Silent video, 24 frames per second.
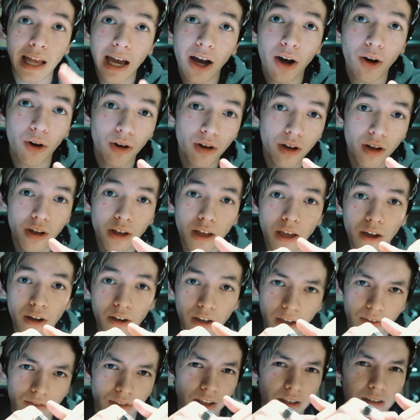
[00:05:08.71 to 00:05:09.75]
now.
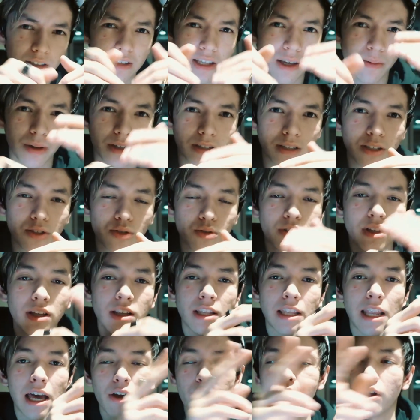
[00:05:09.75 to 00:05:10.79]
Okay, does that make sense? So
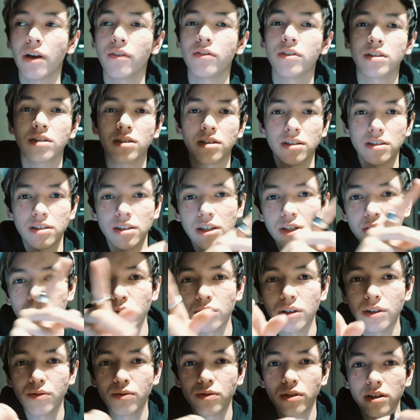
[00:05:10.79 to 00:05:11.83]
then now you have this
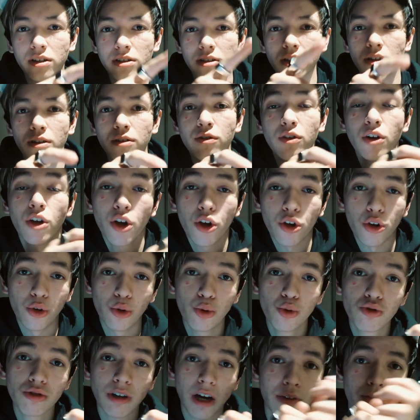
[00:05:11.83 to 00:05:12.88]
continual influx of
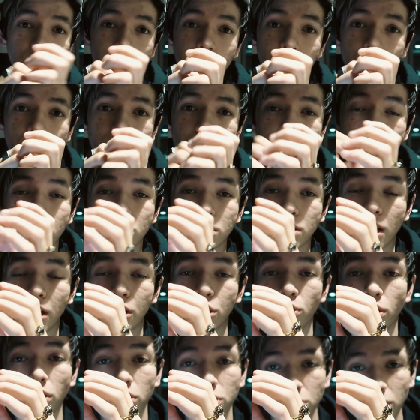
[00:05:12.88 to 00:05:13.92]
new traffic coming to your site.
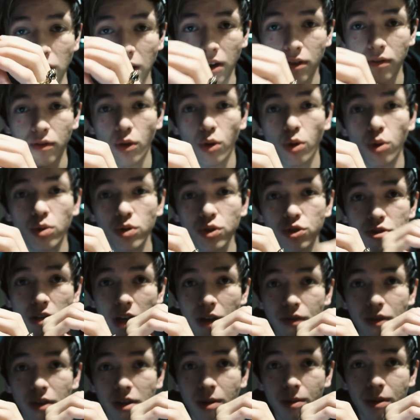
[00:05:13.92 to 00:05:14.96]
You also have old
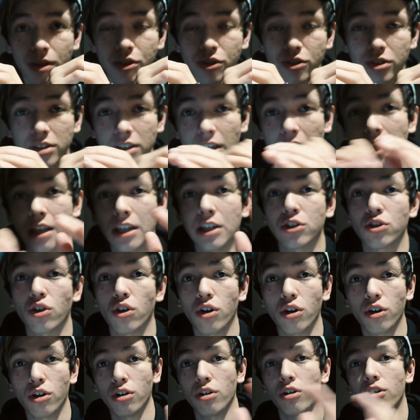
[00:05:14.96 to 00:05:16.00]
traffic coming to your site, and it's
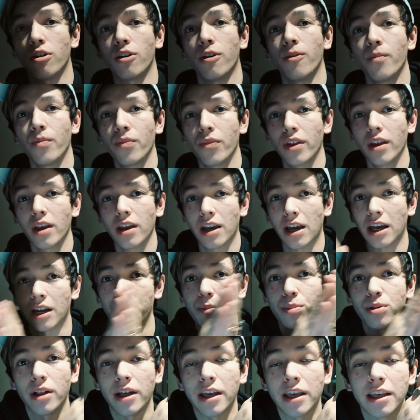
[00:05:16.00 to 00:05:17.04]
all kind
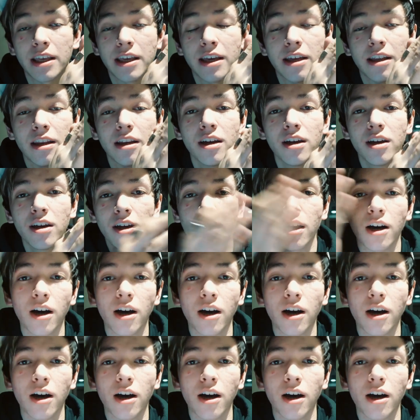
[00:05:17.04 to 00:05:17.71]
of playing in